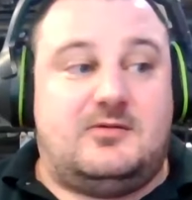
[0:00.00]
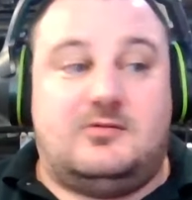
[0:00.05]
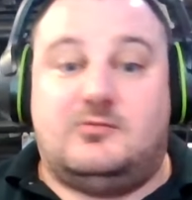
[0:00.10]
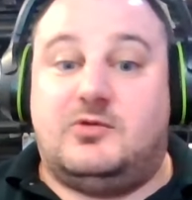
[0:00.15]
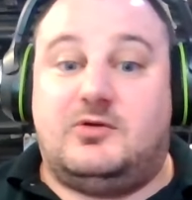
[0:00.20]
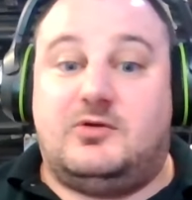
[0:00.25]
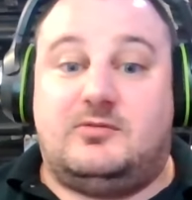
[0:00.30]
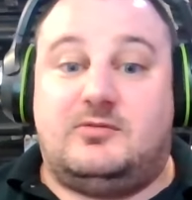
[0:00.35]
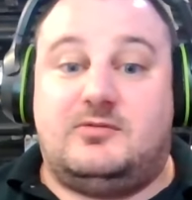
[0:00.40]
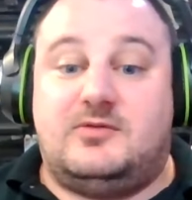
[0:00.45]

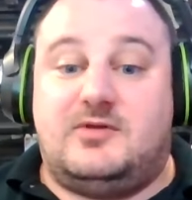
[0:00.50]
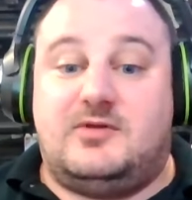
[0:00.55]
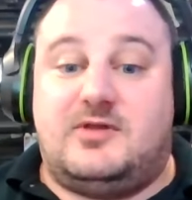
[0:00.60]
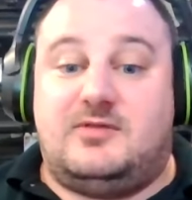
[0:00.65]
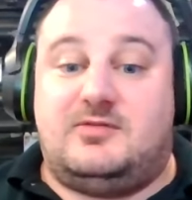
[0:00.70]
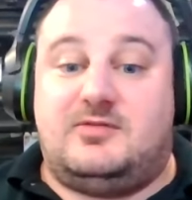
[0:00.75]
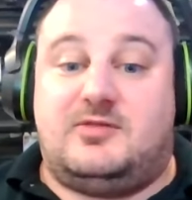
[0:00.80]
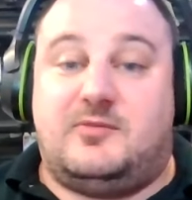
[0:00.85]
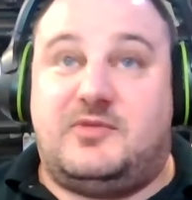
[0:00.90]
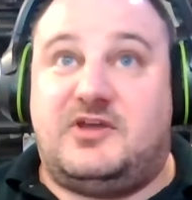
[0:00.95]
Well,
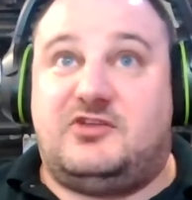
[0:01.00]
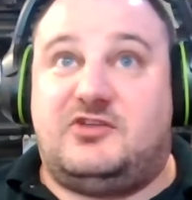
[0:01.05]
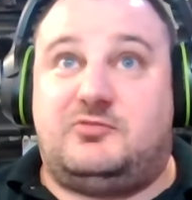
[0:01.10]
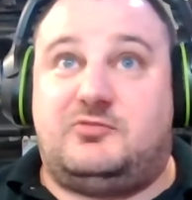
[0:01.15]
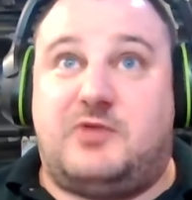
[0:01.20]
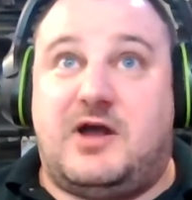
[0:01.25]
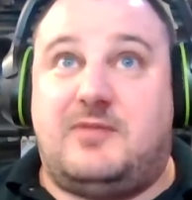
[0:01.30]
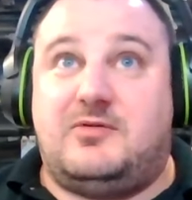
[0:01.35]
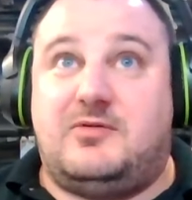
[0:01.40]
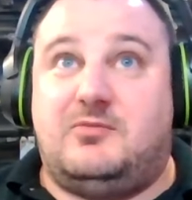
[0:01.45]
the biggest
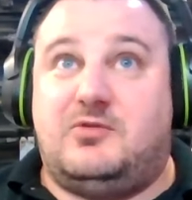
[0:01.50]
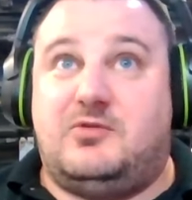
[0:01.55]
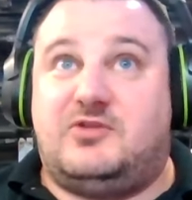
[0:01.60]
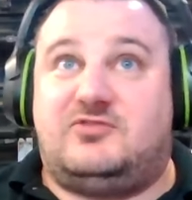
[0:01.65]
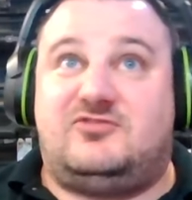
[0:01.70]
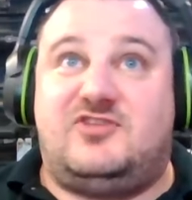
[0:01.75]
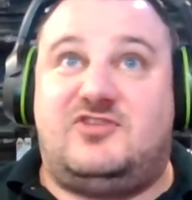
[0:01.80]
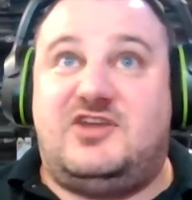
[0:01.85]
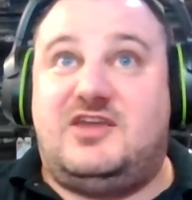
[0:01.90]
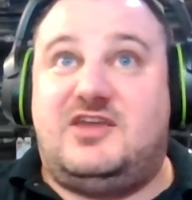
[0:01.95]
problem
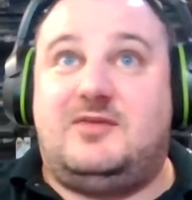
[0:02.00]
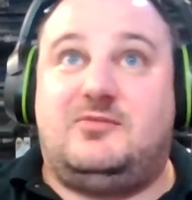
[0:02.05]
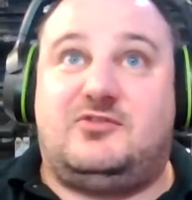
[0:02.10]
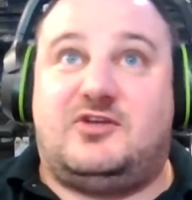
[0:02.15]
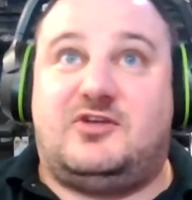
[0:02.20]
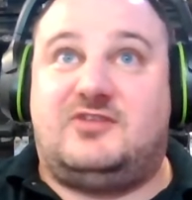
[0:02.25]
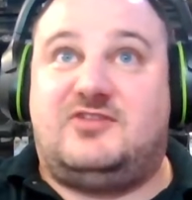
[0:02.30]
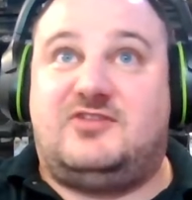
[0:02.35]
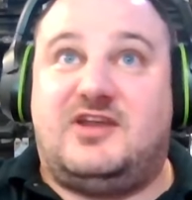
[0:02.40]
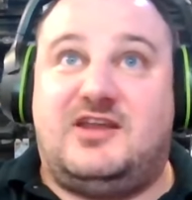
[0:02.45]
with teams
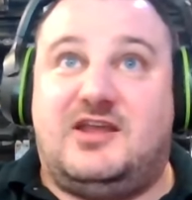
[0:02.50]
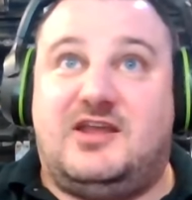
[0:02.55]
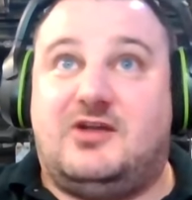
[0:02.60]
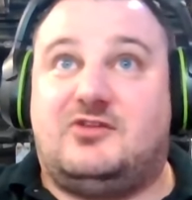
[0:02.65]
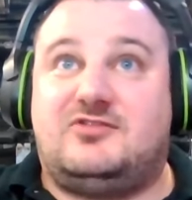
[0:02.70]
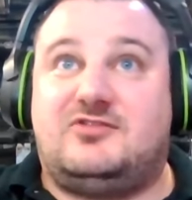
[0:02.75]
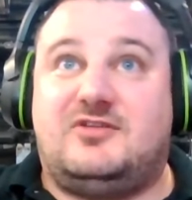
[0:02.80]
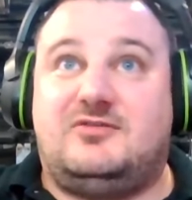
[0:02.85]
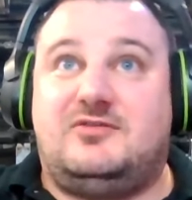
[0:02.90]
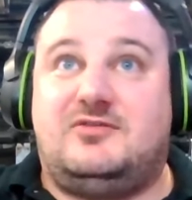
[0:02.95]
attending
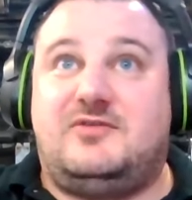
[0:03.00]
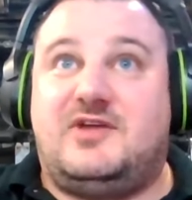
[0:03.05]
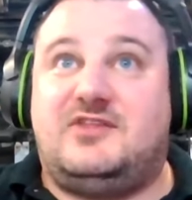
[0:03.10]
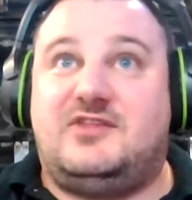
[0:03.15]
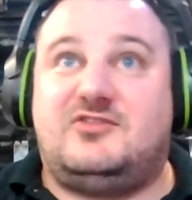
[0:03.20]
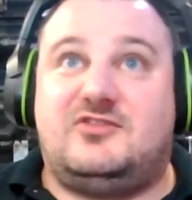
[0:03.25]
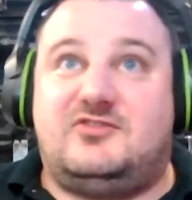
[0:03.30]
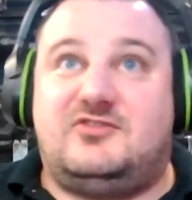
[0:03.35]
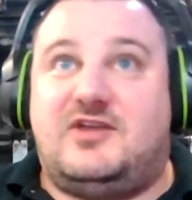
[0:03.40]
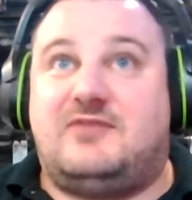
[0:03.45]
airsoft
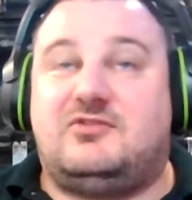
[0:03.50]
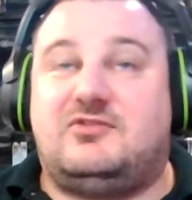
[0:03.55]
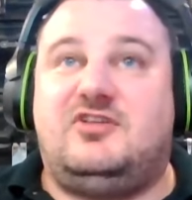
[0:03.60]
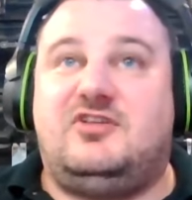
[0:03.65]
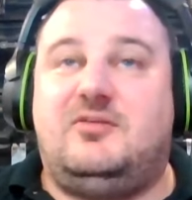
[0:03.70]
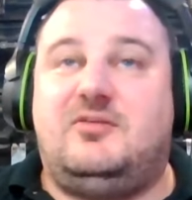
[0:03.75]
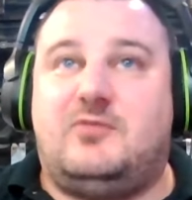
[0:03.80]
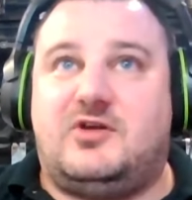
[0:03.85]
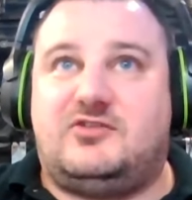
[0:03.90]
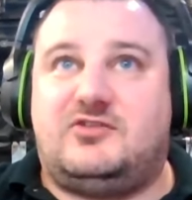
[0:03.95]
events is every
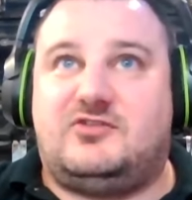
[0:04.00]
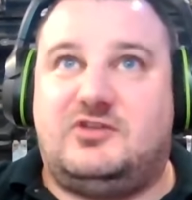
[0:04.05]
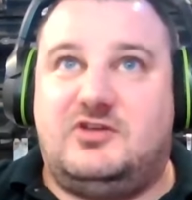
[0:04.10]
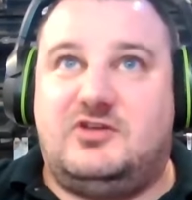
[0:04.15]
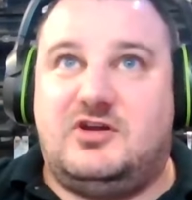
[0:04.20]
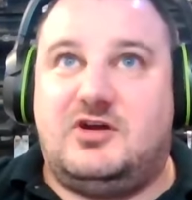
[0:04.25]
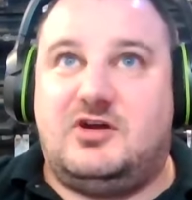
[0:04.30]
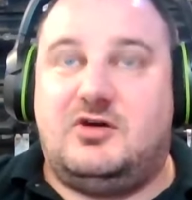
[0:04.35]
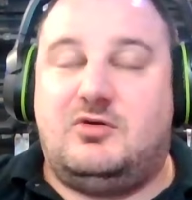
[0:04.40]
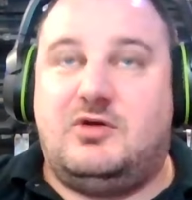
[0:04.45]
team wants to
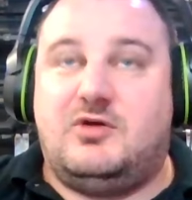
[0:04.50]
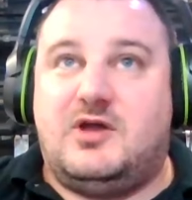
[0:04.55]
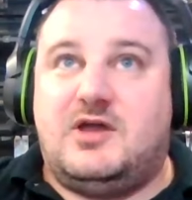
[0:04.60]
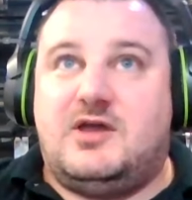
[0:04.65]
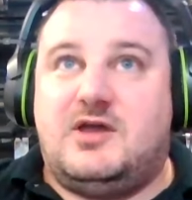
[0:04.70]
go,